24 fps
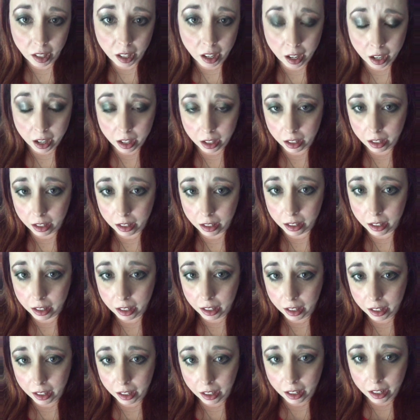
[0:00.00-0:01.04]
And
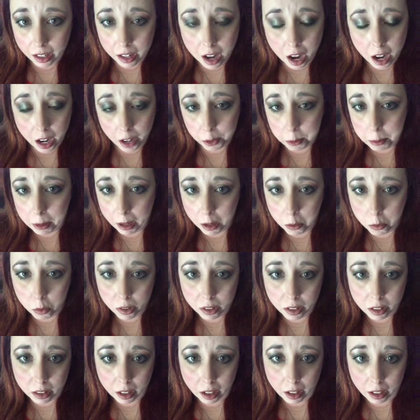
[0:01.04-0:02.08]
not everybody
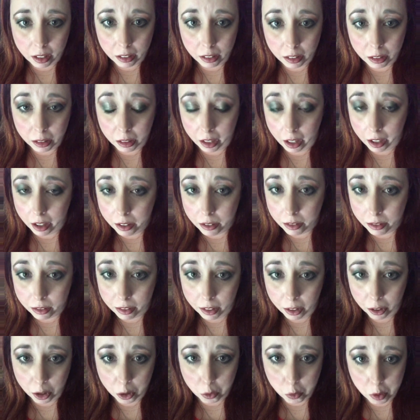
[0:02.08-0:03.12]
wants that. Yeah,
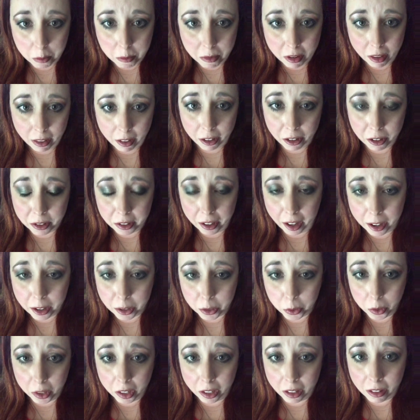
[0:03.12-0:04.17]
there are women that are
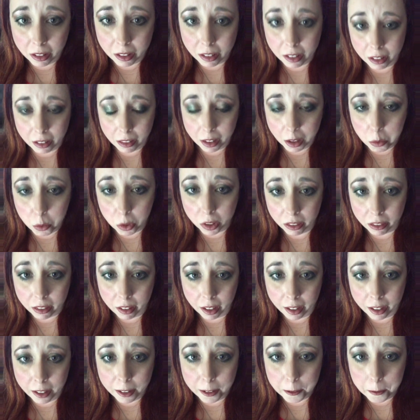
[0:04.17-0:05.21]
size queens and they want
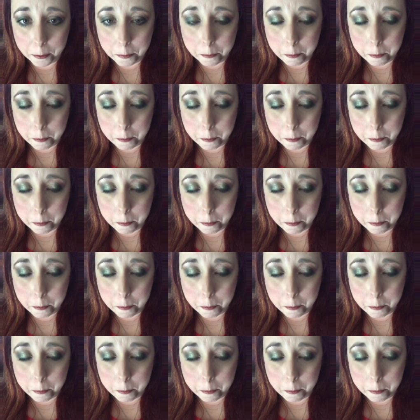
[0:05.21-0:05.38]
that.